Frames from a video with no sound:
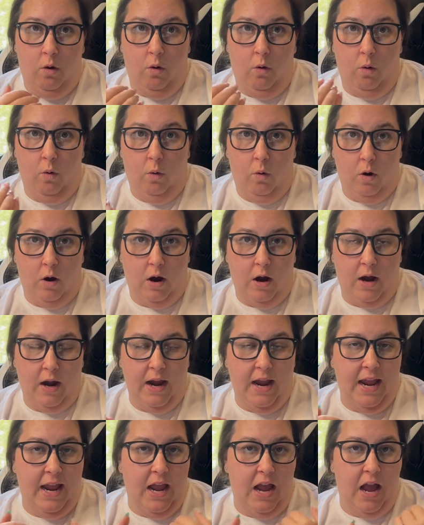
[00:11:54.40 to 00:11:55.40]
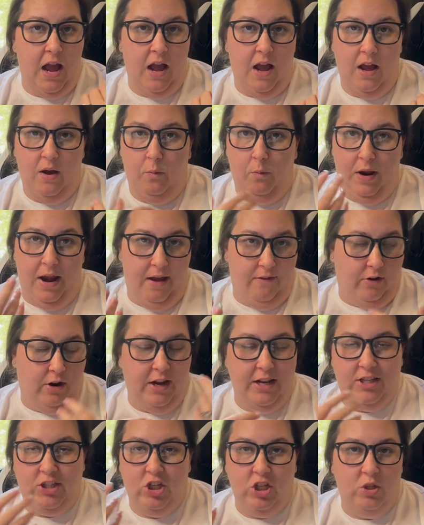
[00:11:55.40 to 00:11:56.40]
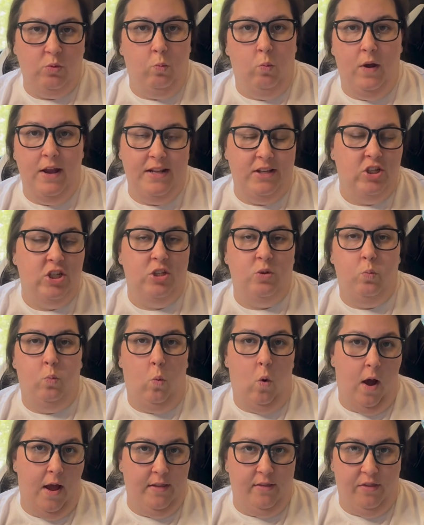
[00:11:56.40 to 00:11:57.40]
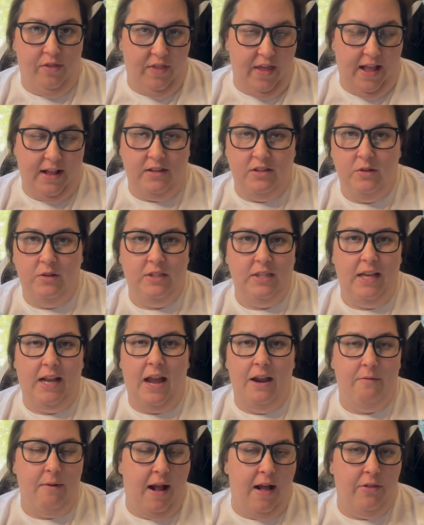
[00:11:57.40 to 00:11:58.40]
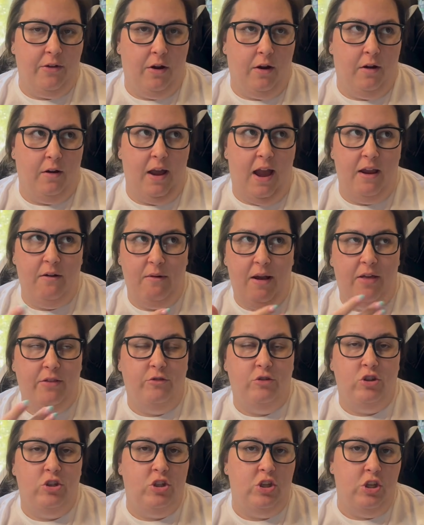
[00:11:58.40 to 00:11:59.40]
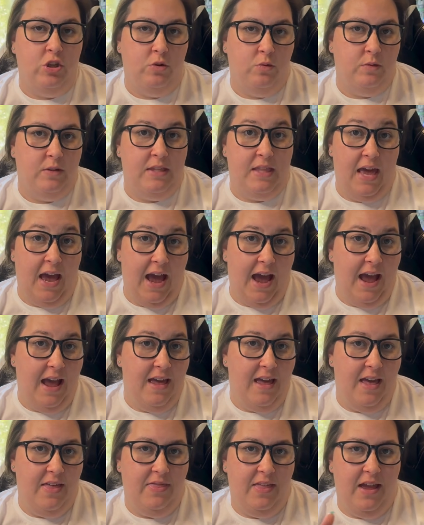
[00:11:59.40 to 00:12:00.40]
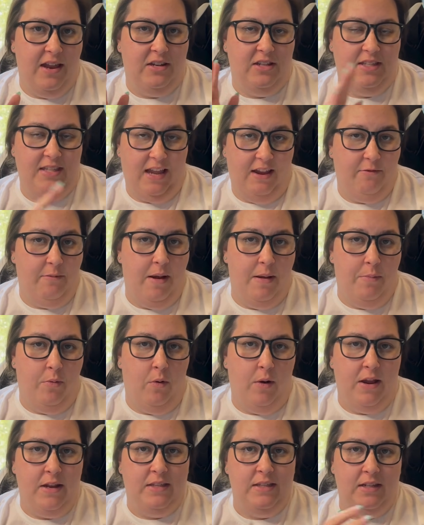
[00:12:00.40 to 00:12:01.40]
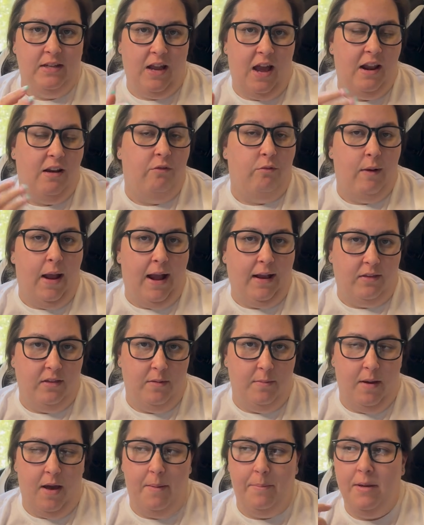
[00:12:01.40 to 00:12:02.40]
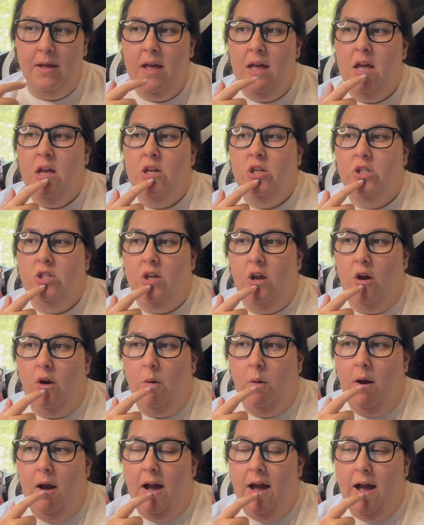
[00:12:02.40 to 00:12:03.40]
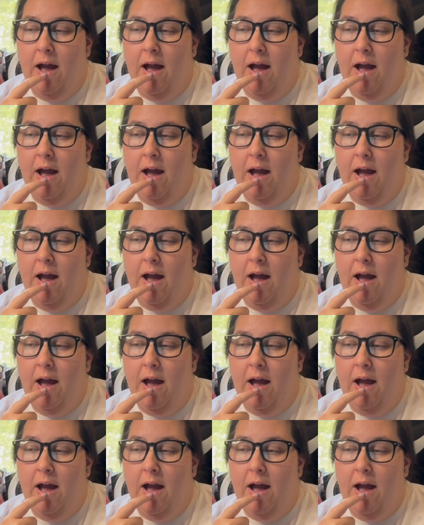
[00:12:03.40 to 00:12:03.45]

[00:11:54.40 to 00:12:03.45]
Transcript: or whatever. It's just one thing. So it's like I'd rather just use that and then save my points and kind of rack them up. So